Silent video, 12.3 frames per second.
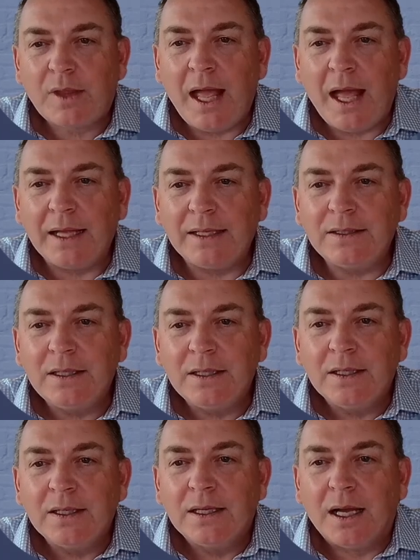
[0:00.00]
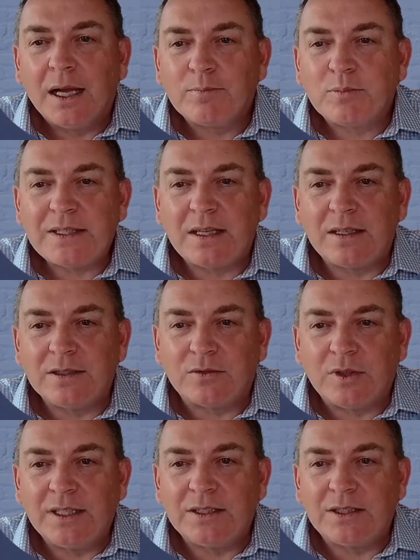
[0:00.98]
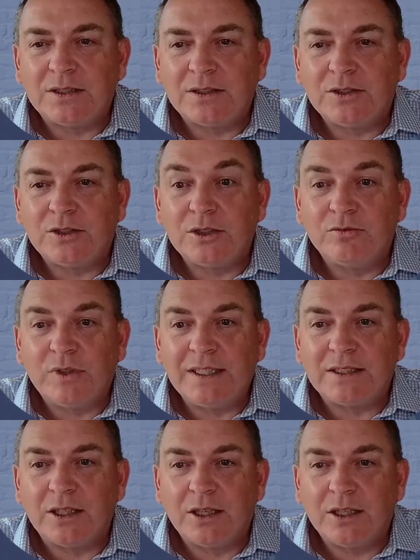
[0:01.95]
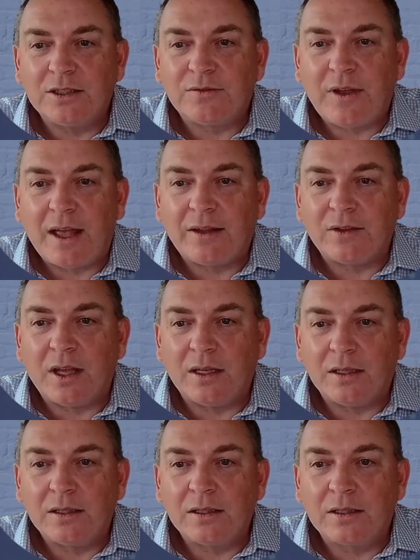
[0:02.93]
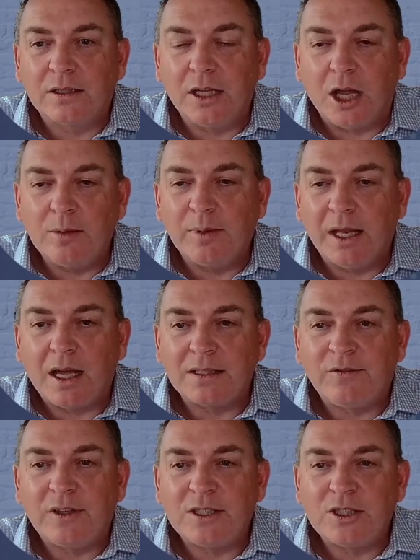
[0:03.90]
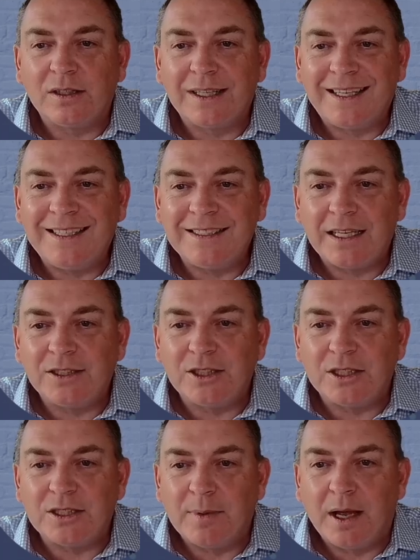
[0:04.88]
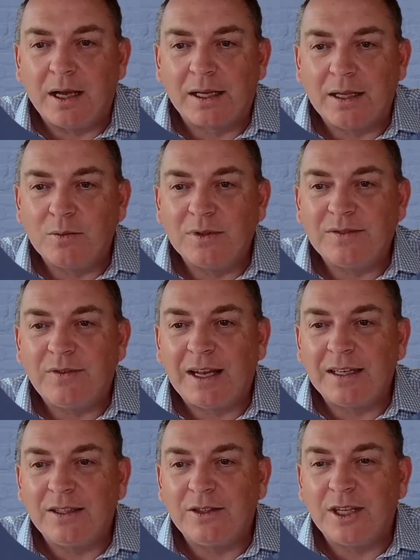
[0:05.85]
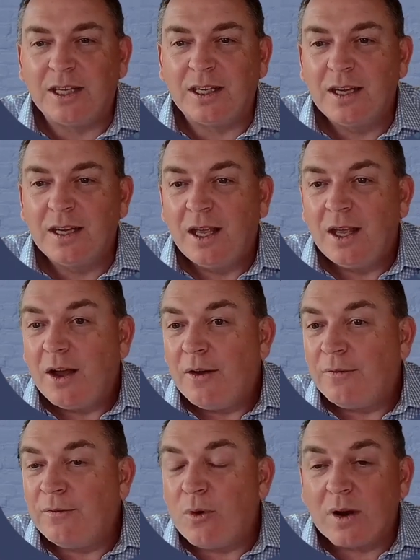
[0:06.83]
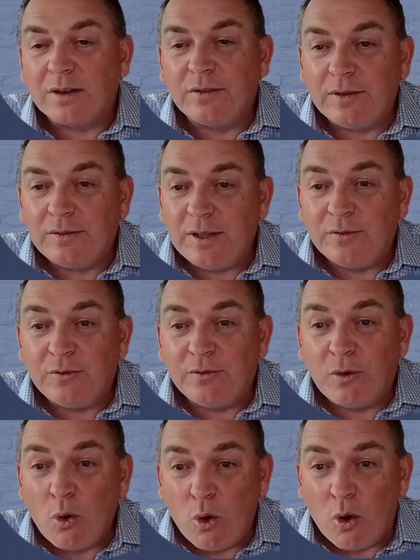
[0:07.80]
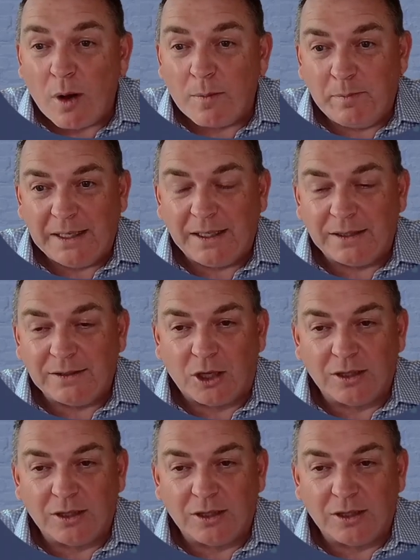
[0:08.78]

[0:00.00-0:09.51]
And President's research found that global artificial intelligence market is valued at $454 billion